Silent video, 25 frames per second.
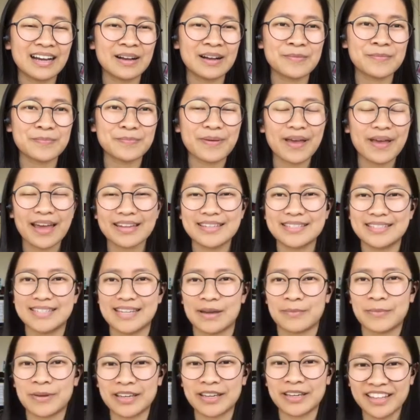
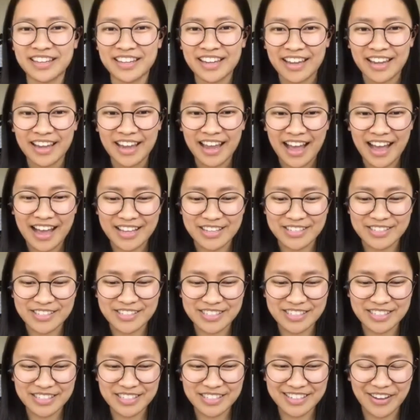pandemic
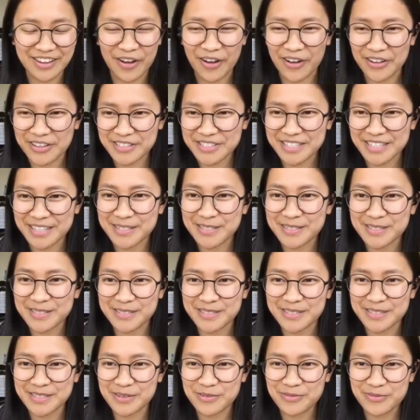has caused us
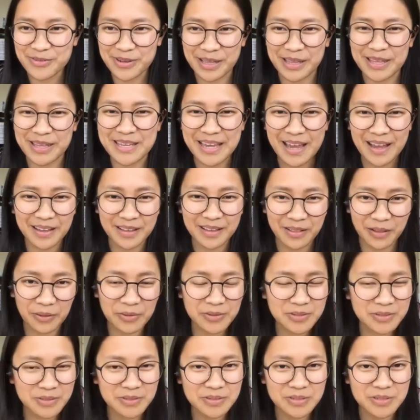to really get
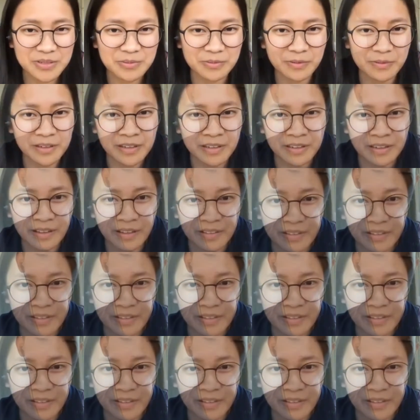closer to one another.